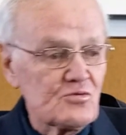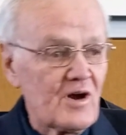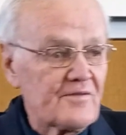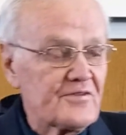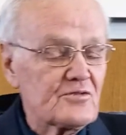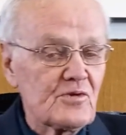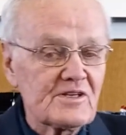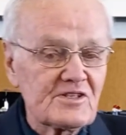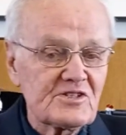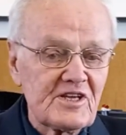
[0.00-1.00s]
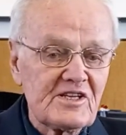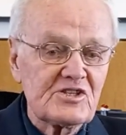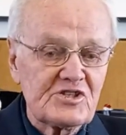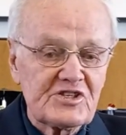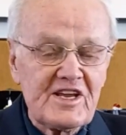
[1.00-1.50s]
wife at one stage
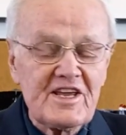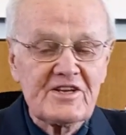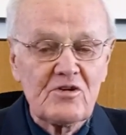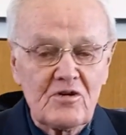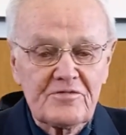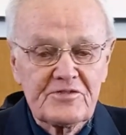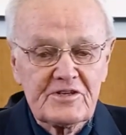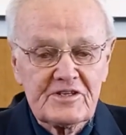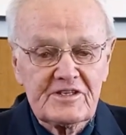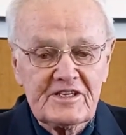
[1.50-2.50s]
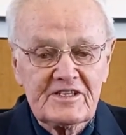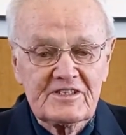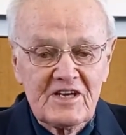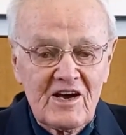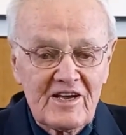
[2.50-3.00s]
shared after he
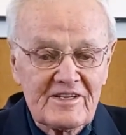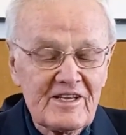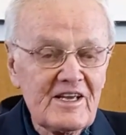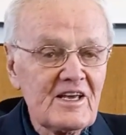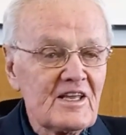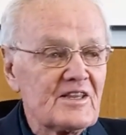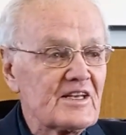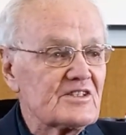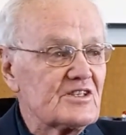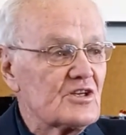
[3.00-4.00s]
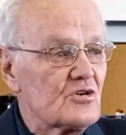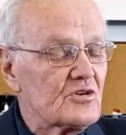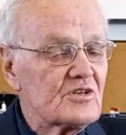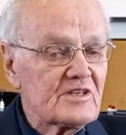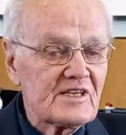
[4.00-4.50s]
died that she
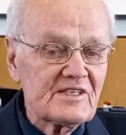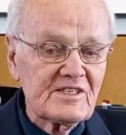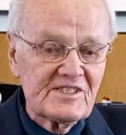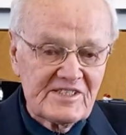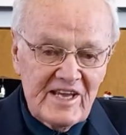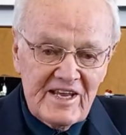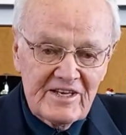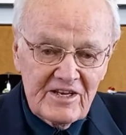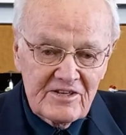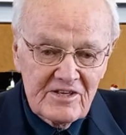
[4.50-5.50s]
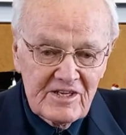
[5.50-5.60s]
couldn't understand it.